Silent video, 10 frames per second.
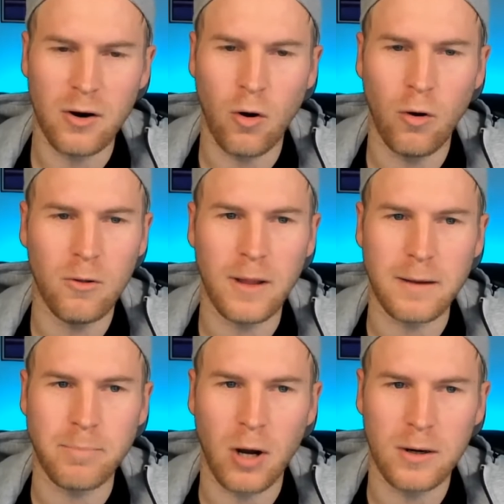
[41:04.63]
whole
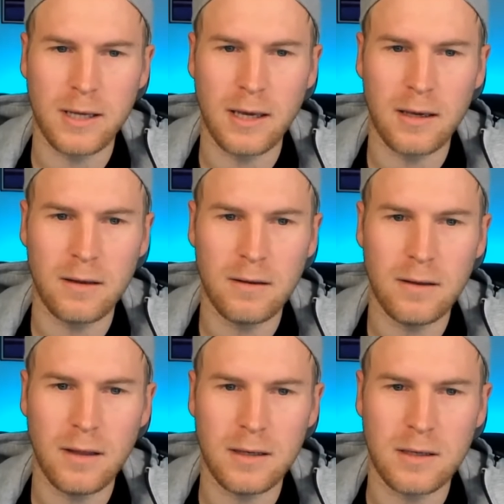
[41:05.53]
like parking
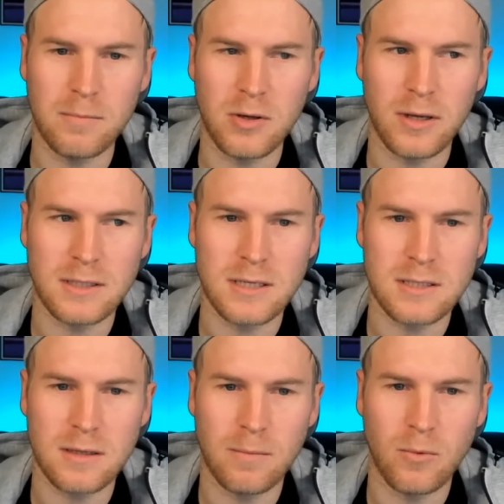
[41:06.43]
and commuting
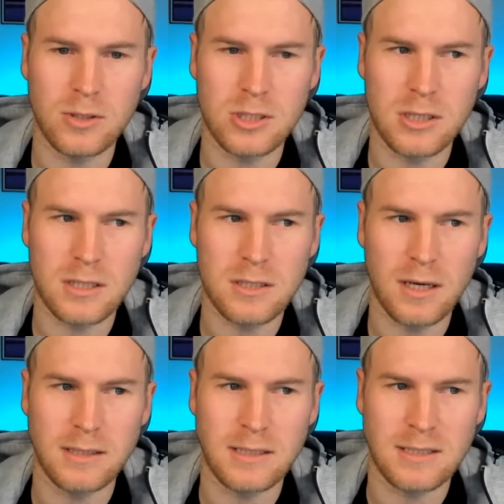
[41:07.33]
system was just
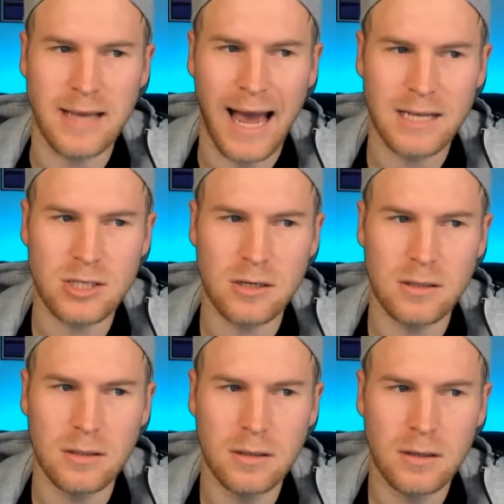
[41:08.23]
a
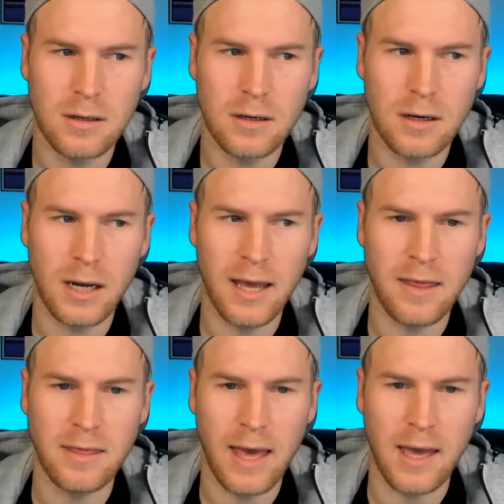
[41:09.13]
disaster.
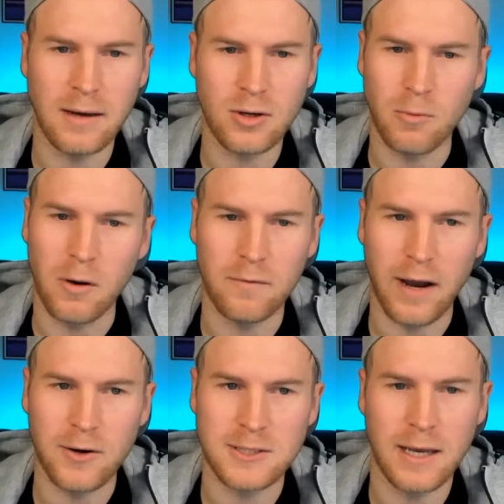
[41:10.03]
And then
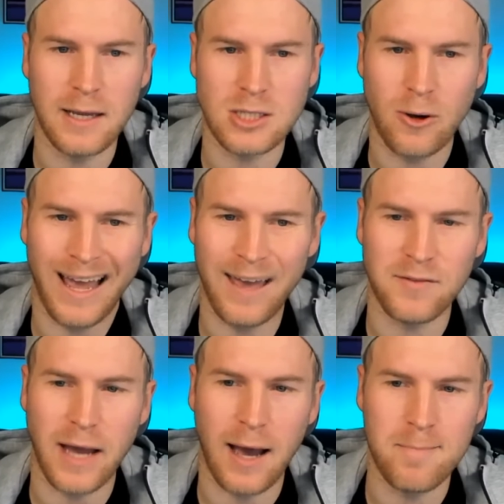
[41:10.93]
coronavirus hit. So I have
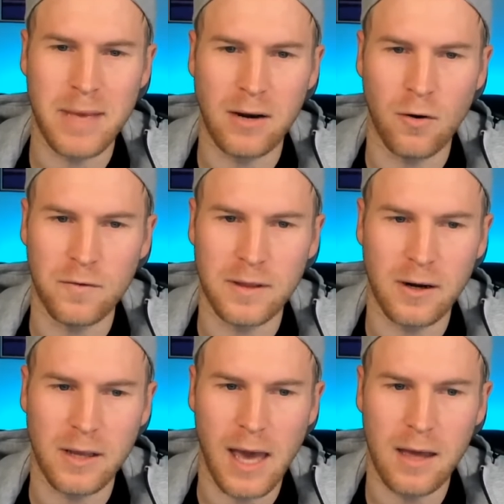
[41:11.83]
not been over
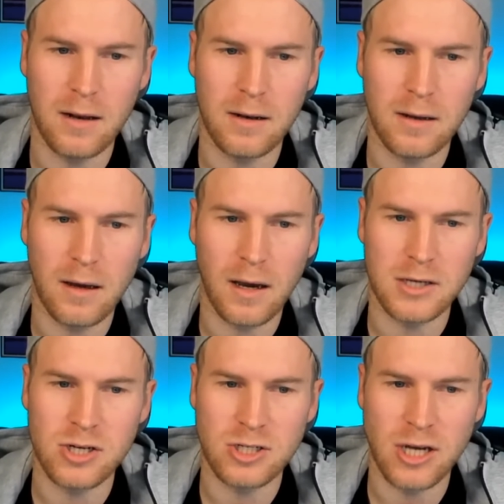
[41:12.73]
there yet. I
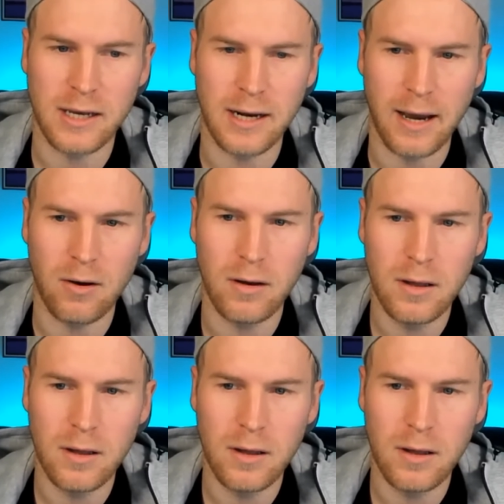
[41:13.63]
should check it out.